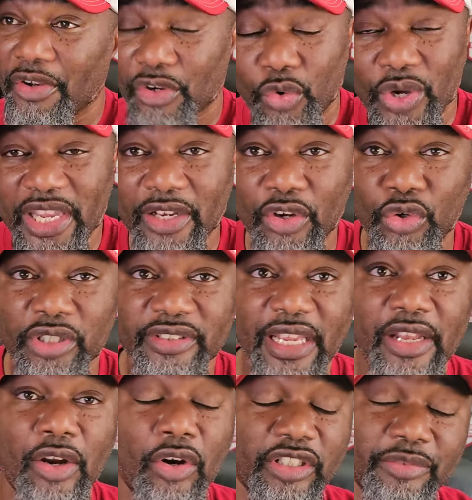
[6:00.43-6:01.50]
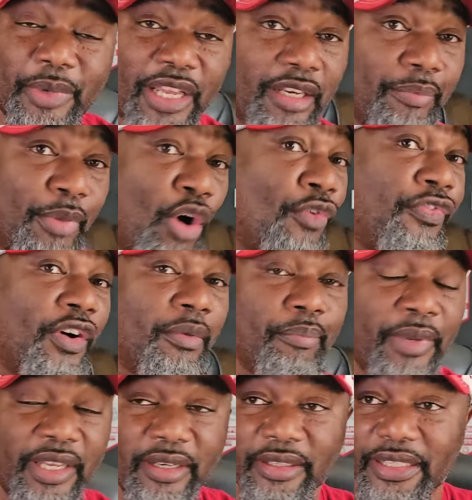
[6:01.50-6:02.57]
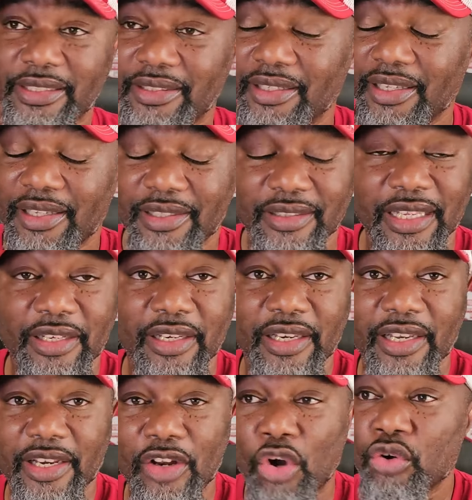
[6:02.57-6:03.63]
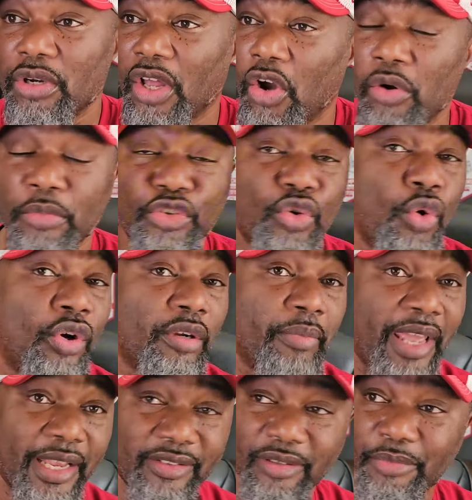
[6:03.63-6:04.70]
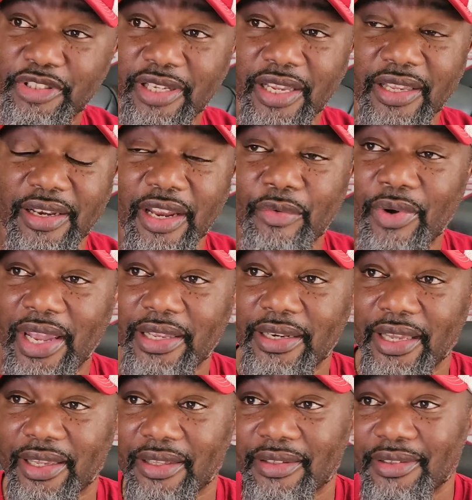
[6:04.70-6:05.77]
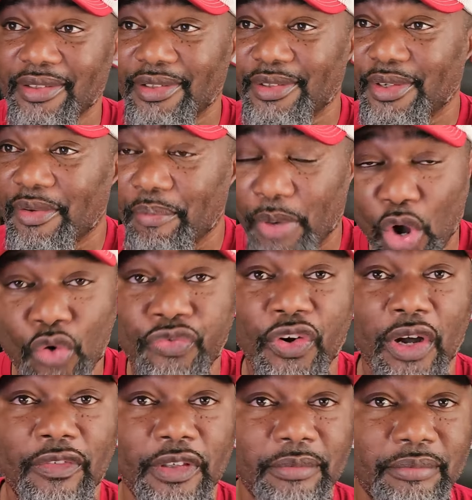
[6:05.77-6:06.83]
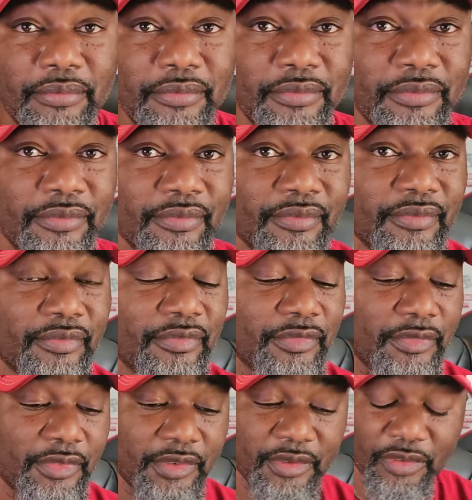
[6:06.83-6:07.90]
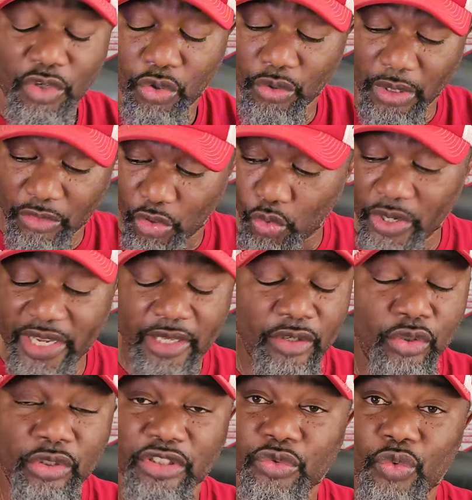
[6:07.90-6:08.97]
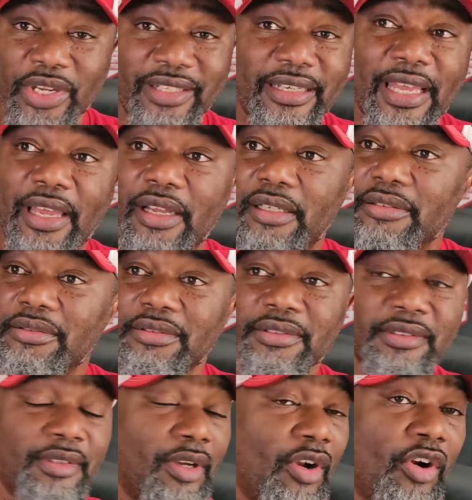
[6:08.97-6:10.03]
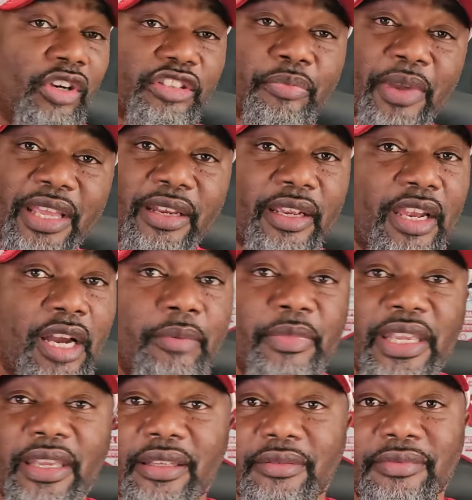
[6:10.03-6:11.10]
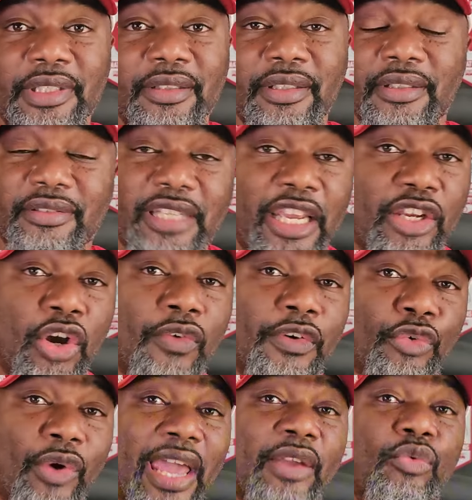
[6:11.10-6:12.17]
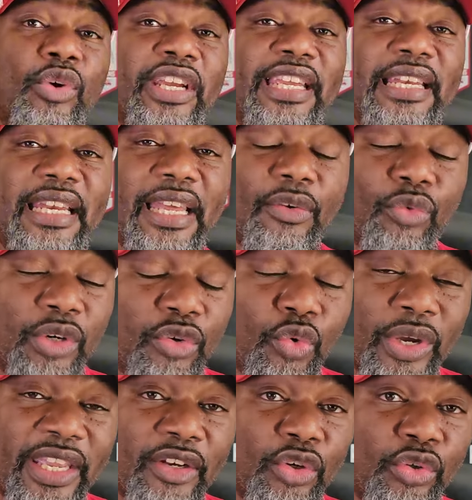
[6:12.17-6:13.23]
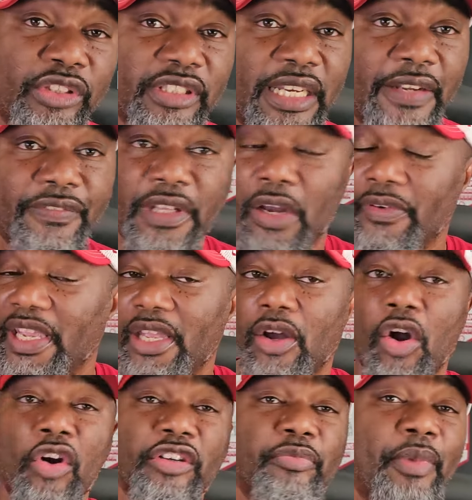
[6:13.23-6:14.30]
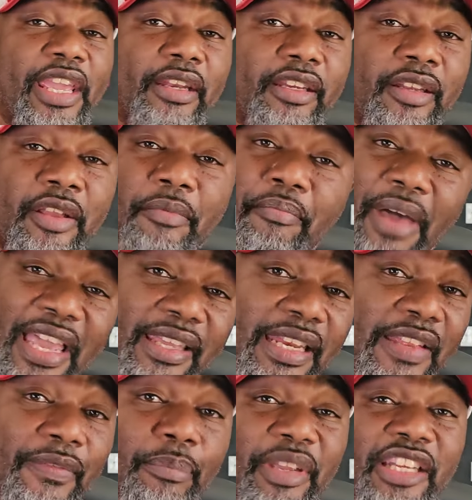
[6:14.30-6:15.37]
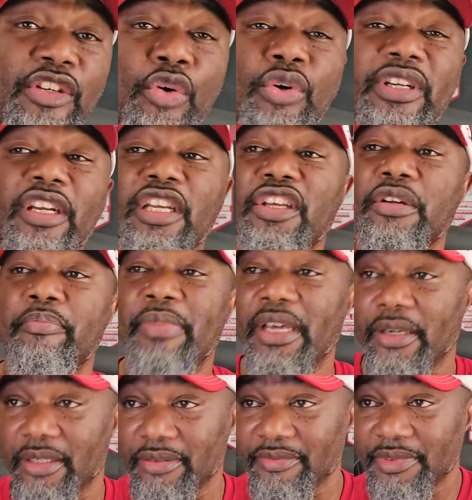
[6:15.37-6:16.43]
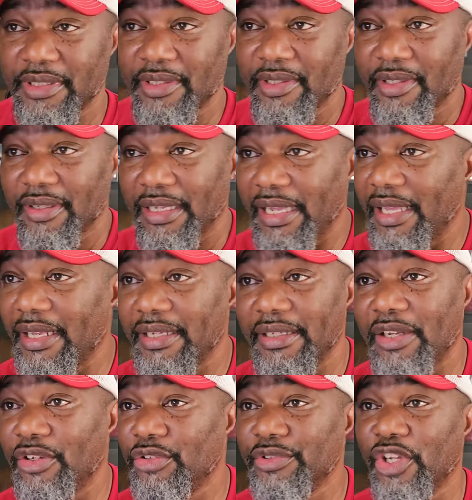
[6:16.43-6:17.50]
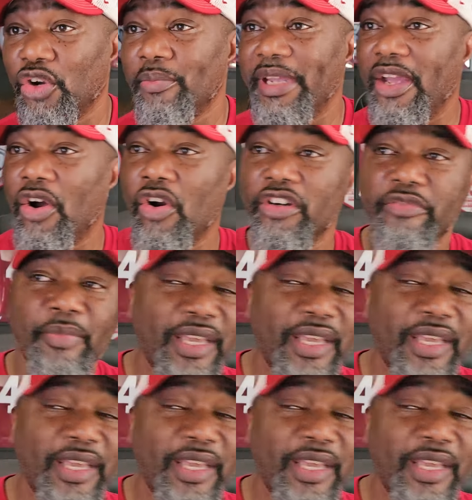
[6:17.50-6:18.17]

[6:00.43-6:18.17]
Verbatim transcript: Quinn Ewers and Arch Manning, both of them better than than than Oklahoma's quarterbacks. I'm gonna tell you that right now, both of them. Quinn uh, Ewers went down. Arch Manning come in, take over right where he left. Well, Quinn Ewers left off here. Arch Manning might even be doing a little better. I don't know, man. Arch